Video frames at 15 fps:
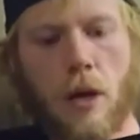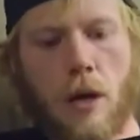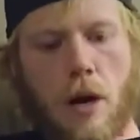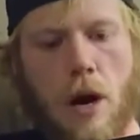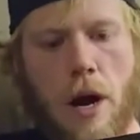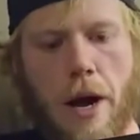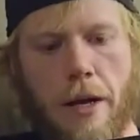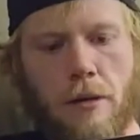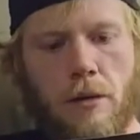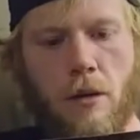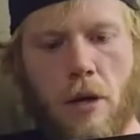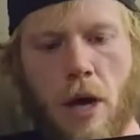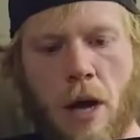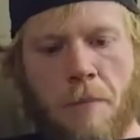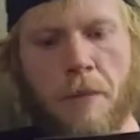Alright,
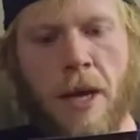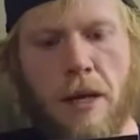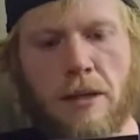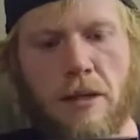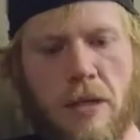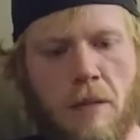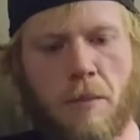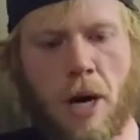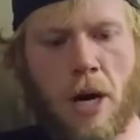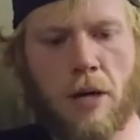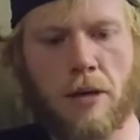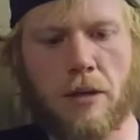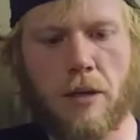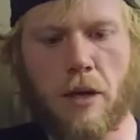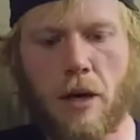up next in the
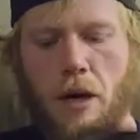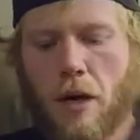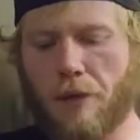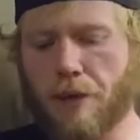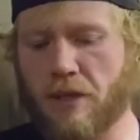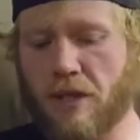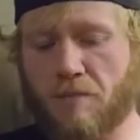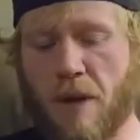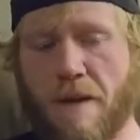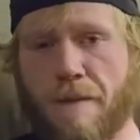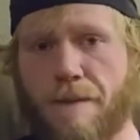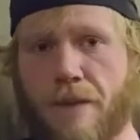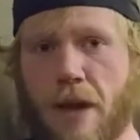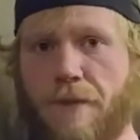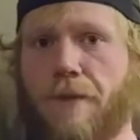box, this is my
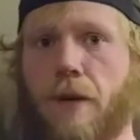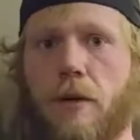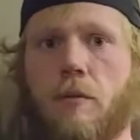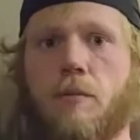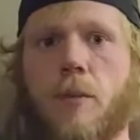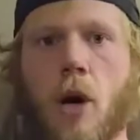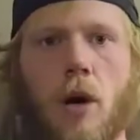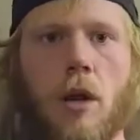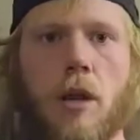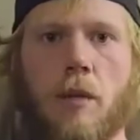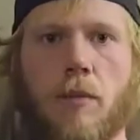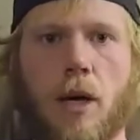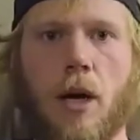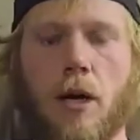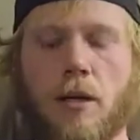favorite part of the
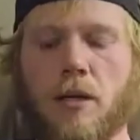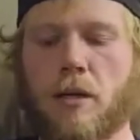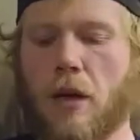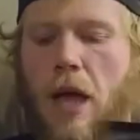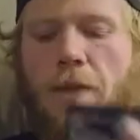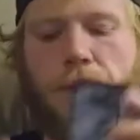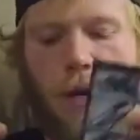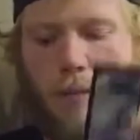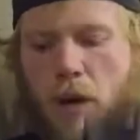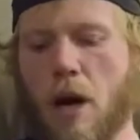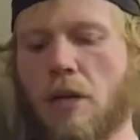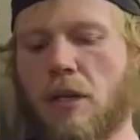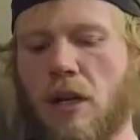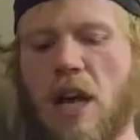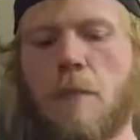box. Every
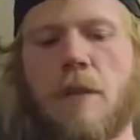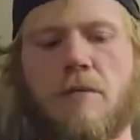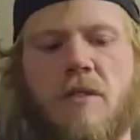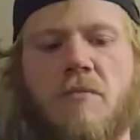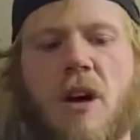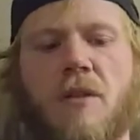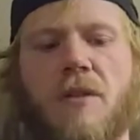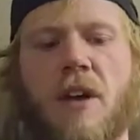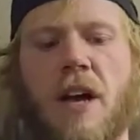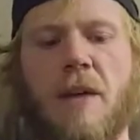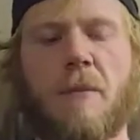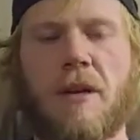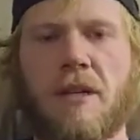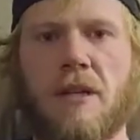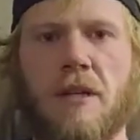box that comes every month, I'm
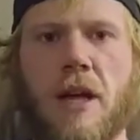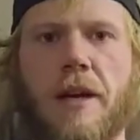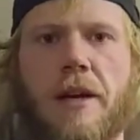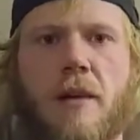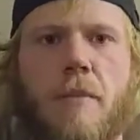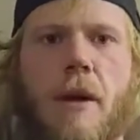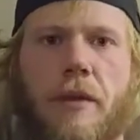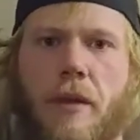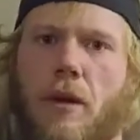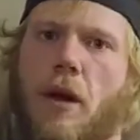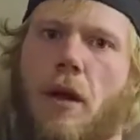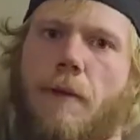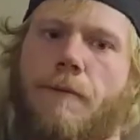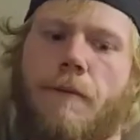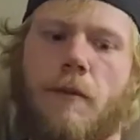excited about the
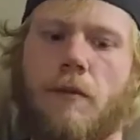knife.